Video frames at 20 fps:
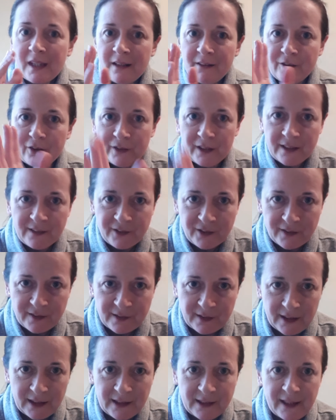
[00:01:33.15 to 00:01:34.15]
So that's just
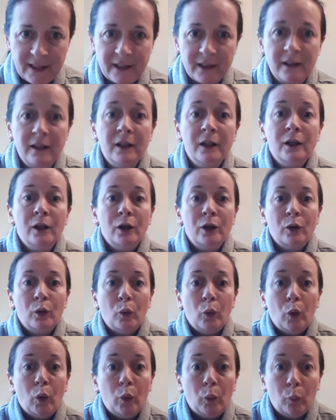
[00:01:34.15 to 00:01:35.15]
a little thing.
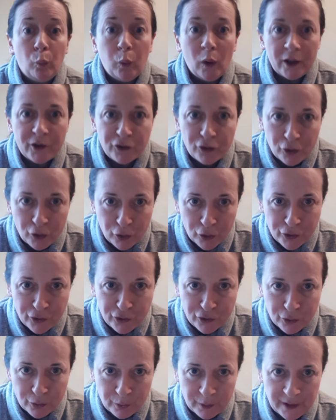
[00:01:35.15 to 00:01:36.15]
What you could
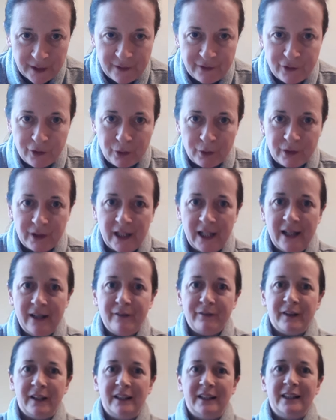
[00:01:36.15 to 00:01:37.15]
do is you could
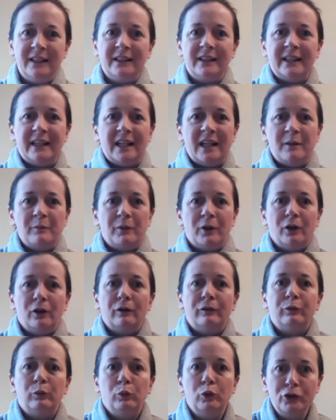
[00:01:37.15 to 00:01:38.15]
have a little game
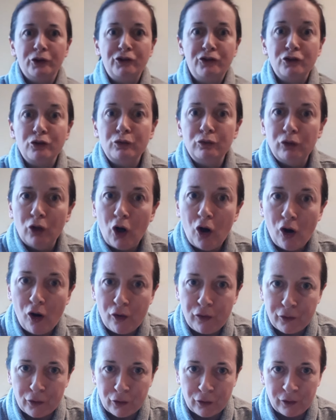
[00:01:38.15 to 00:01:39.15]
of would you
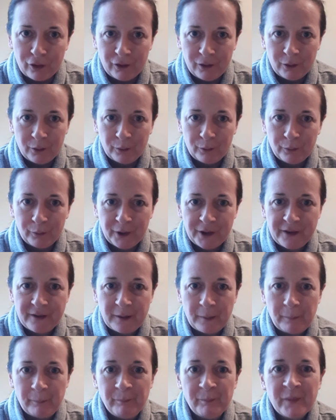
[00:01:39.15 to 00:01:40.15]
rather with
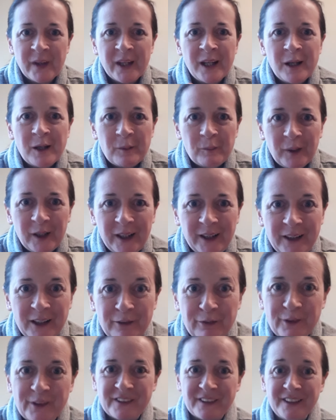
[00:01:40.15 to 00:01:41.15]
them. My
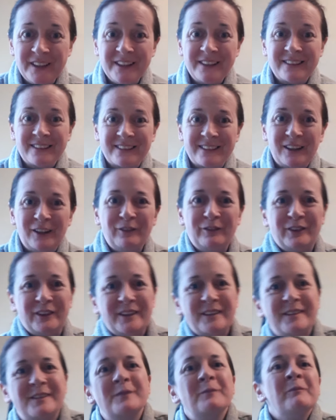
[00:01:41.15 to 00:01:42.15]
nephews and nieces love
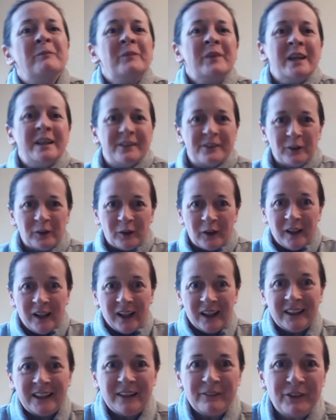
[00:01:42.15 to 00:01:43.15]
this. So
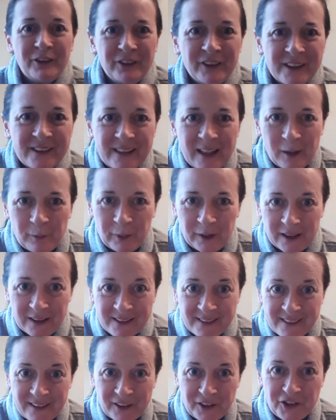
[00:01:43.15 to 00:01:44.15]
I'll give you an example. I'll
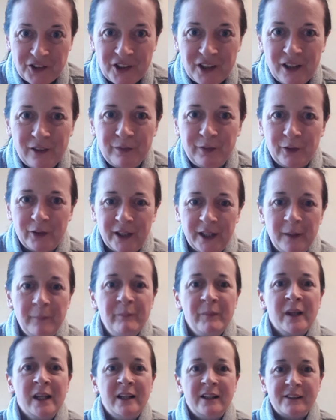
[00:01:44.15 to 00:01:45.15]
start you off,
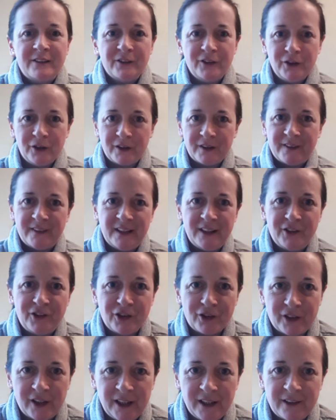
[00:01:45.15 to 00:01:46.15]
okay? So you could say to
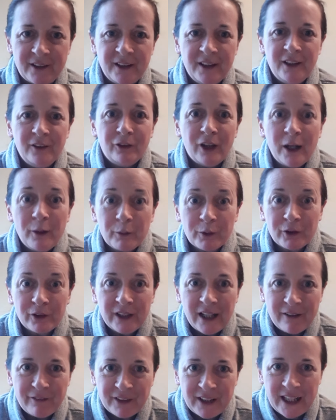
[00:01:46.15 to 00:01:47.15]
your kid, right, we're
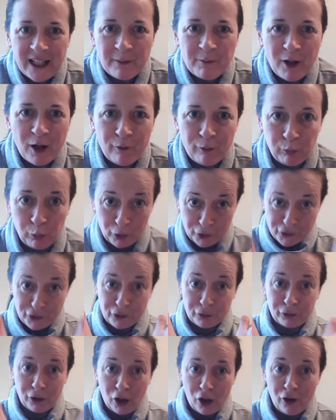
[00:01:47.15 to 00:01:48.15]
going to have a game of would
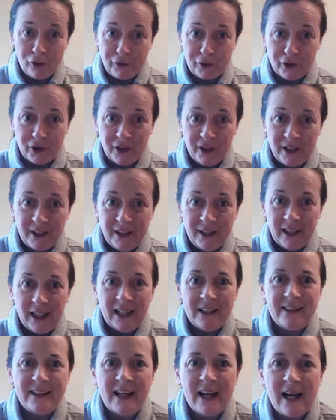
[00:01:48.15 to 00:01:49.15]
you rather.
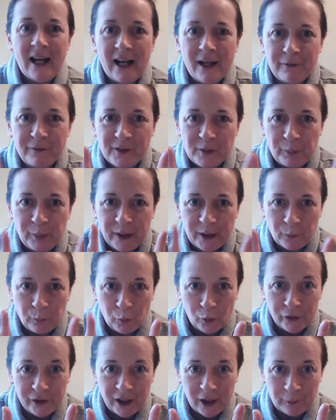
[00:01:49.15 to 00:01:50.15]
And they have to pick
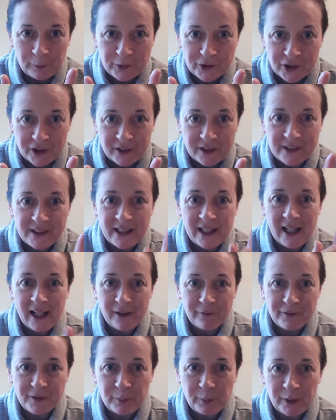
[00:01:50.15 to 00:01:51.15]
one option. They
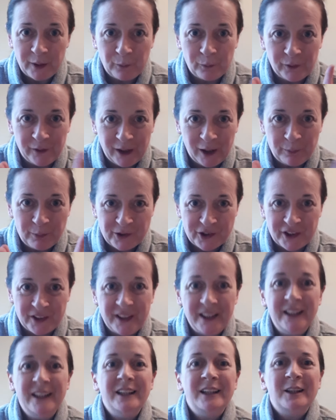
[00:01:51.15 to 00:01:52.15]
have to pick one
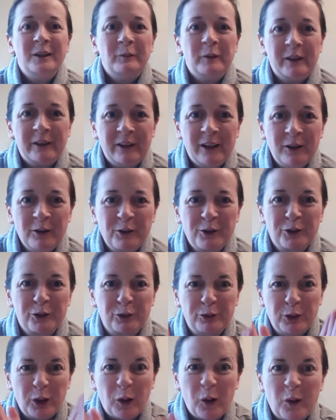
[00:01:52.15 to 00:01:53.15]
option, no matter how
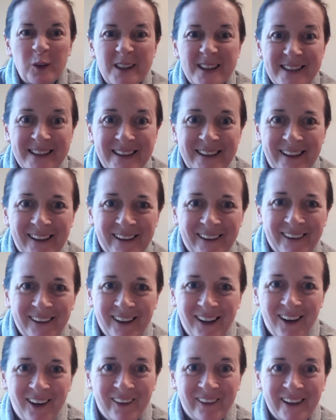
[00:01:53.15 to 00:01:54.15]
gross they are.
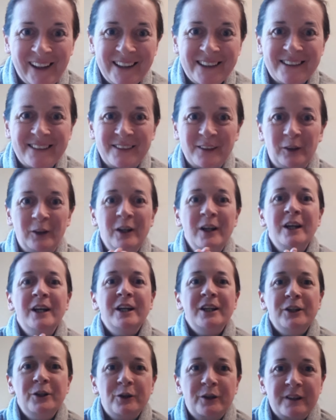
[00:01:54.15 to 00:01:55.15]
All right. So
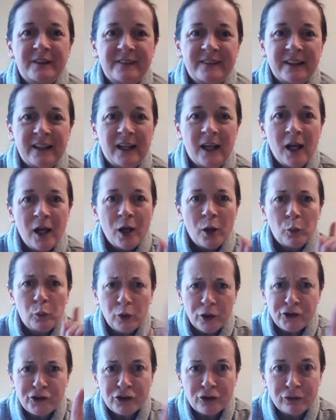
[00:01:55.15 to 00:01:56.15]
you could say,
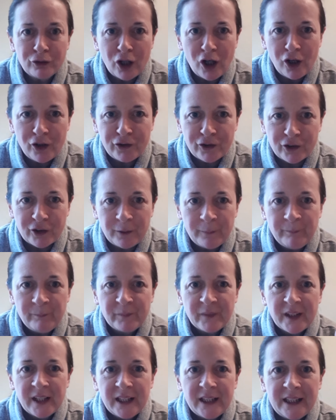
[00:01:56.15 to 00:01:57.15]
would you rather
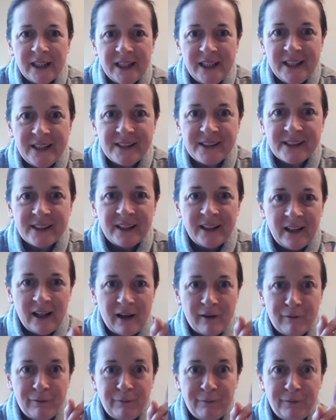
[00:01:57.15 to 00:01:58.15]
eat
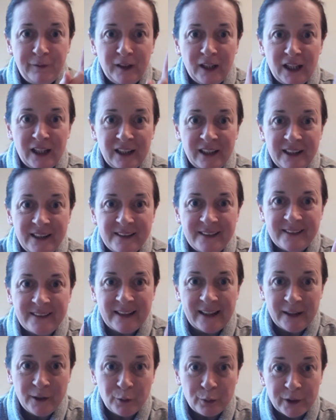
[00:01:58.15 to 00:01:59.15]
a fly
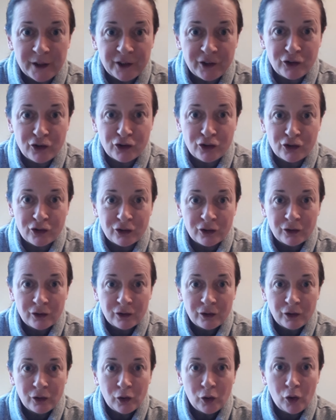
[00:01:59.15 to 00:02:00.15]
sandwich
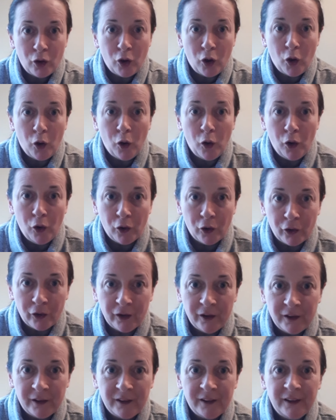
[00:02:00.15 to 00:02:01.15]

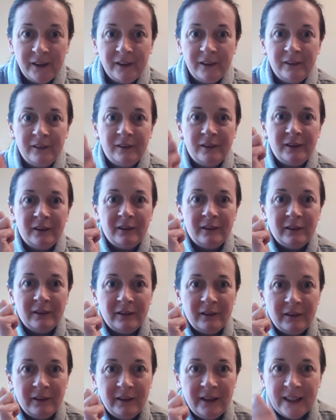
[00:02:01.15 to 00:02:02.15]
or
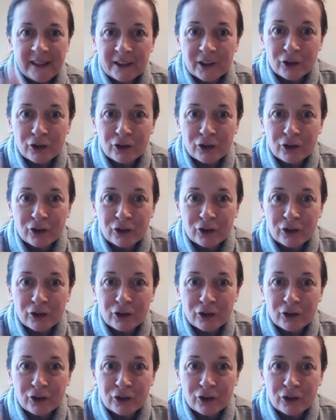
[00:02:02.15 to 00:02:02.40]
lick a